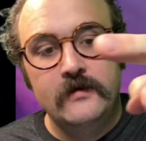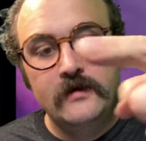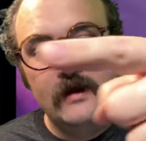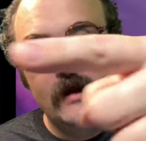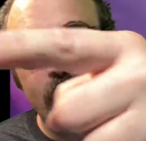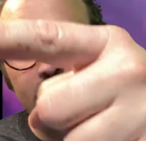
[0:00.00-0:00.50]

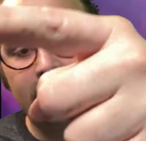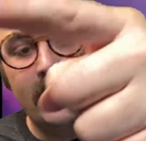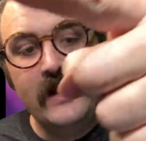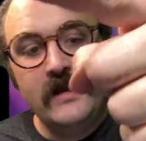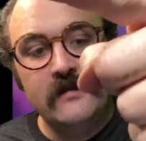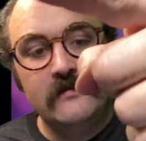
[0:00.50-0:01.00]
And this
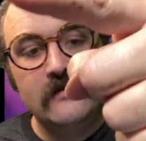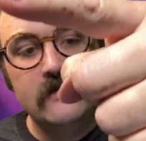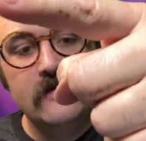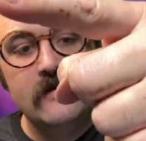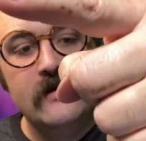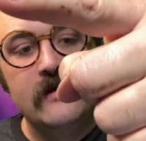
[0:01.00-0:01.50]
8,
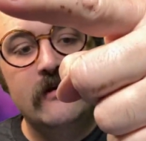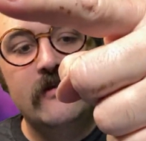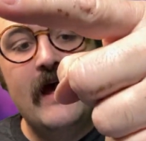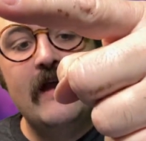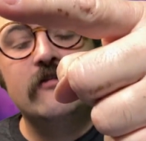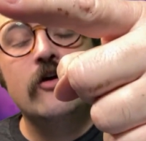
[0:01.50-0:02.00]

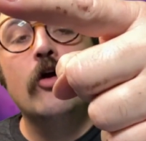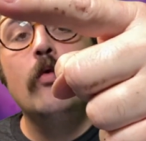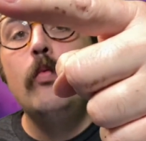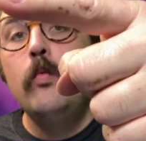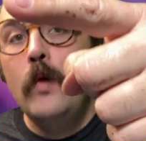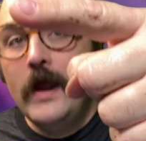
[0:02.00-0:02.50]
that's her
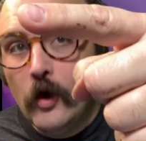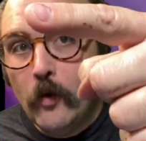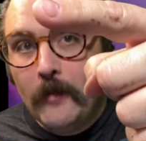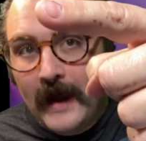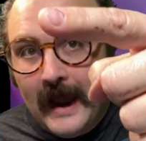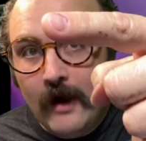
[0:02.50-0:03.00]

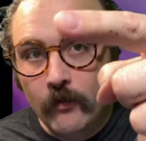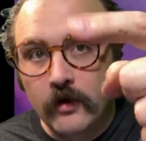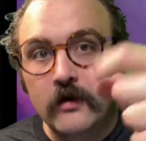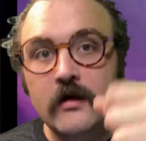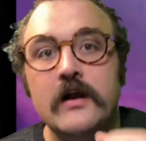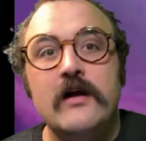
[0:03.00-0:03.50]
willpower,
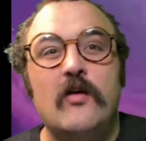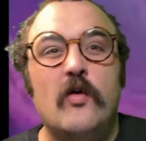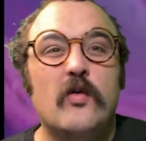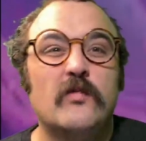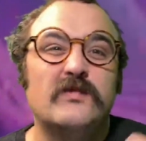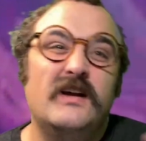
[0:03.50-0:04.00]

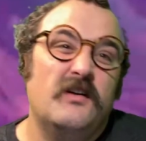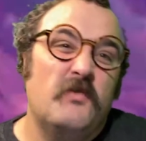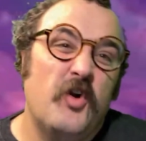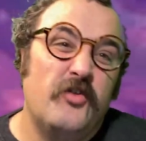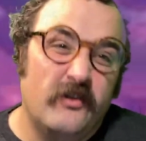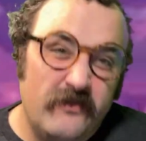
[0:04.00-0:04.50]
or her
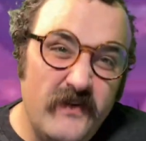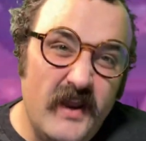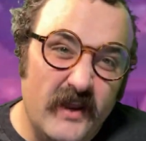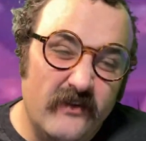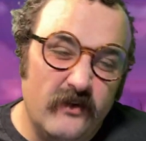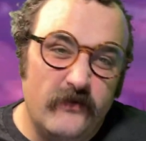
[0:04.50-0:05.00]

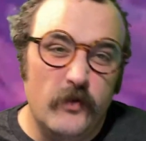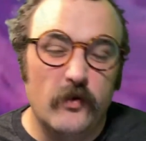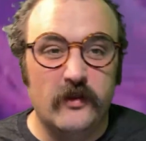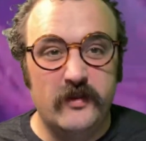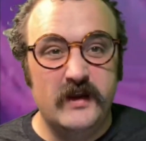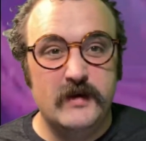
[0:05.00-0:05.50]
defense, if you want to
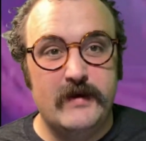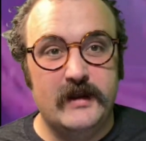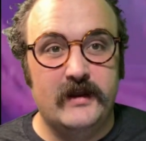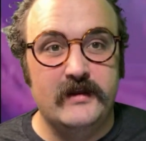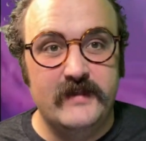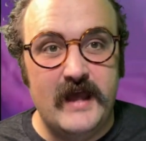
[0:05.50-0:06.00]
think about it
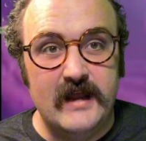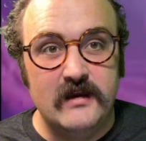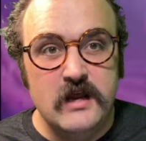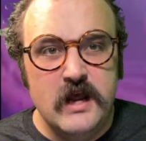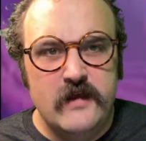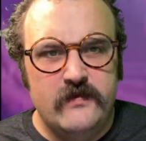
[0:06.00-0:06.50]
like that.
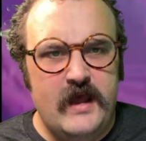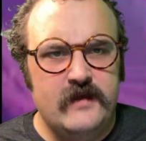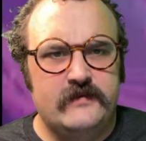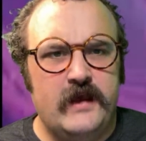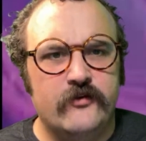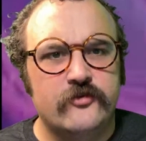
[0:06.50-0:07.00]
That's
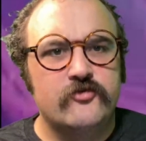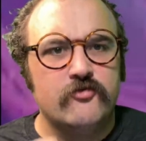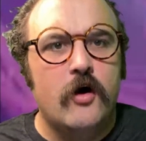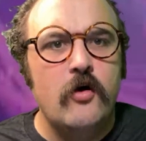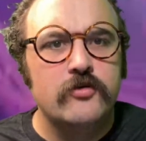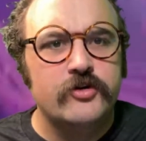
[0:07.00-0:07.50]
how
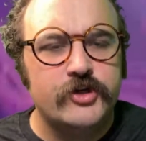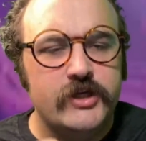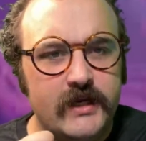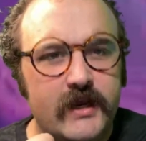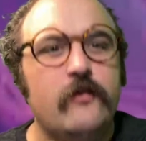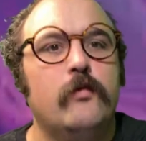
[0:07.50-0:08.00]
strong she
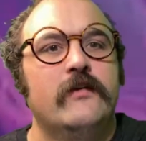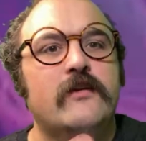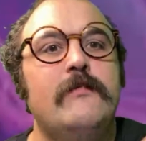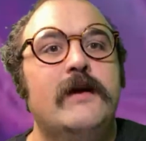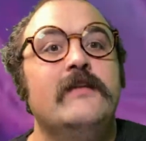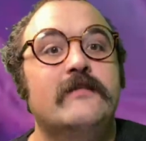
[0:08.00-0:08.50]
is when
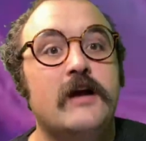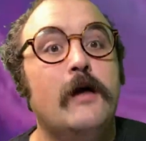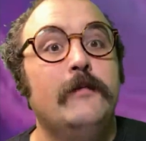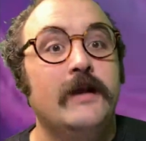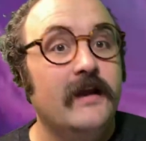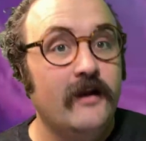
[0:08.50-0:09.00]
somebody's
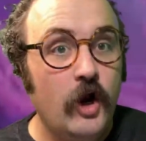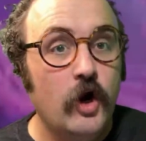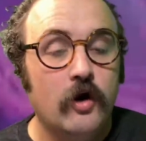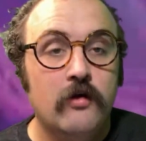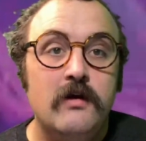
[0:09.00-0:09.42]
coming at her.